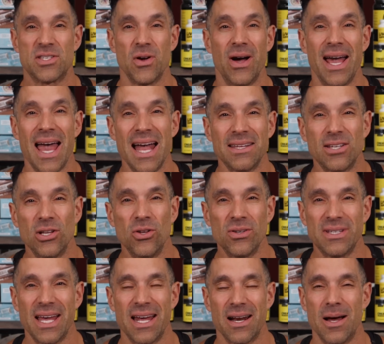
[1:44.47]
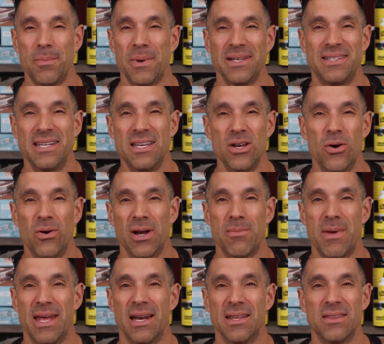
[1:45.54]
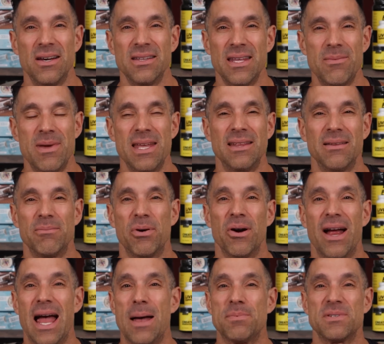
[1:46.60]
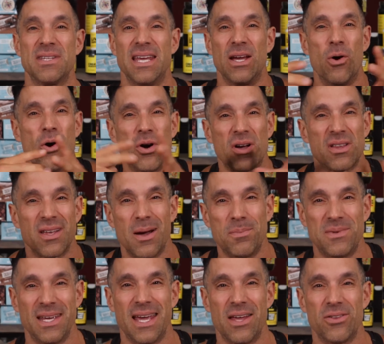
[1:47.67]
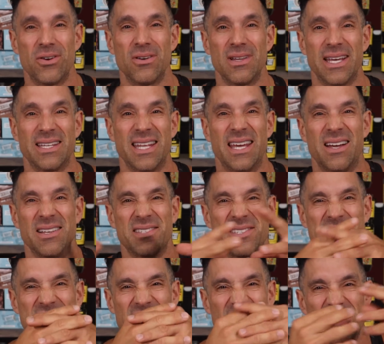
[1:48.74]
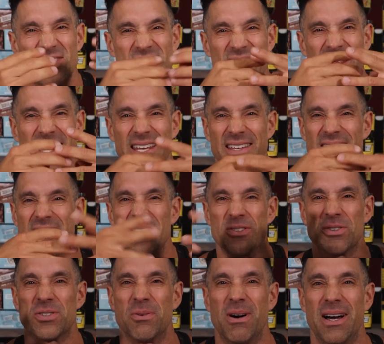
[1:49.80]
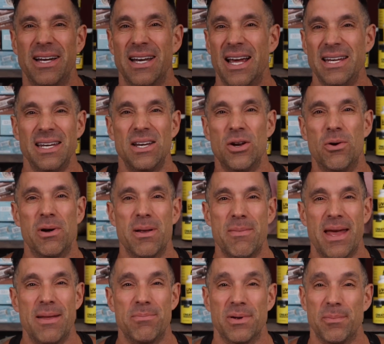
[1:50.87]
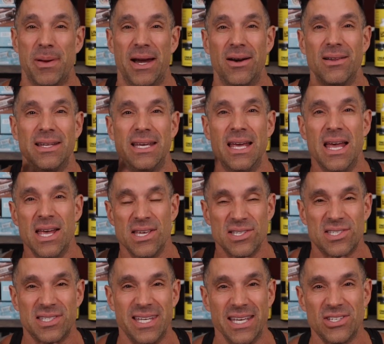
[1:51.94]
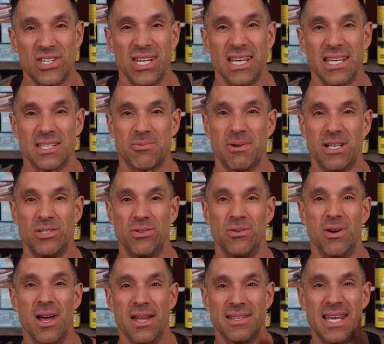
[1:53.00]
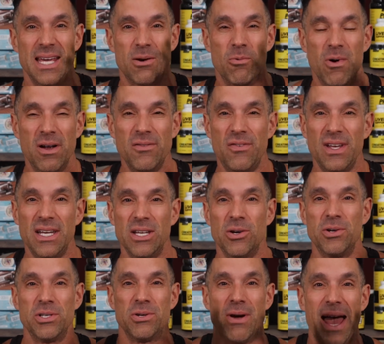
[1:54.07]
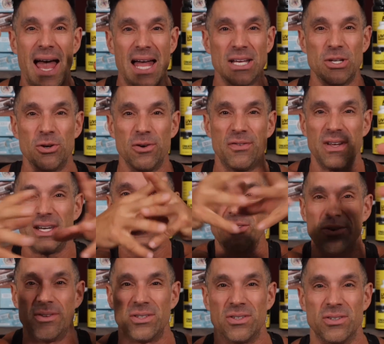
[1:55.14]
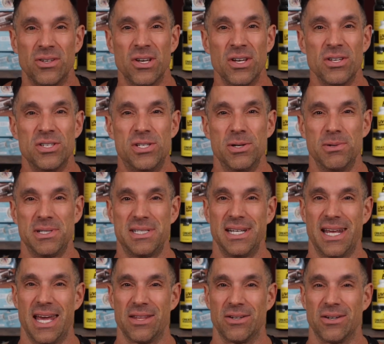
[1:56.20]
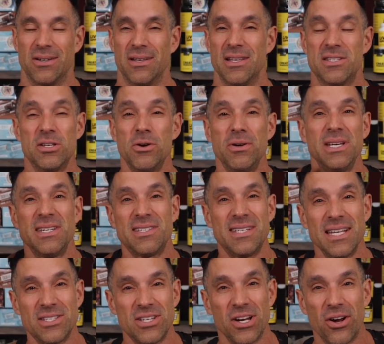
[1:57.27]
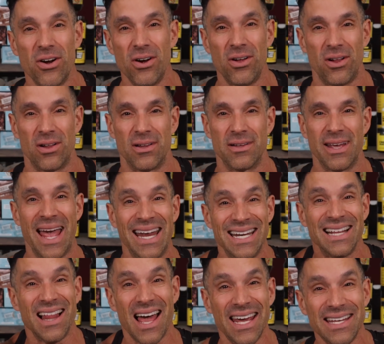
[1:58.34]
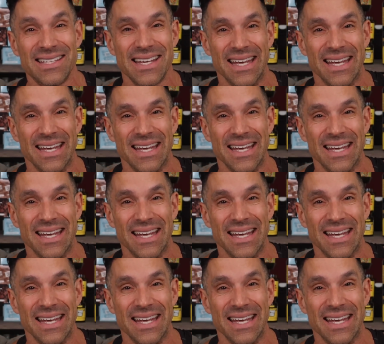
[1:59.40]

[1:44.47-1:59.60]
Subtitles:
so I had to look that up. I didn't know what it meant. I thought that meant perhaps they hooked up together, like they got stitched, like intertwined. I didn't know what it meant, but apparently stitching is when you take one video and you add your video and you do it together. And so he stitched a girl and he liked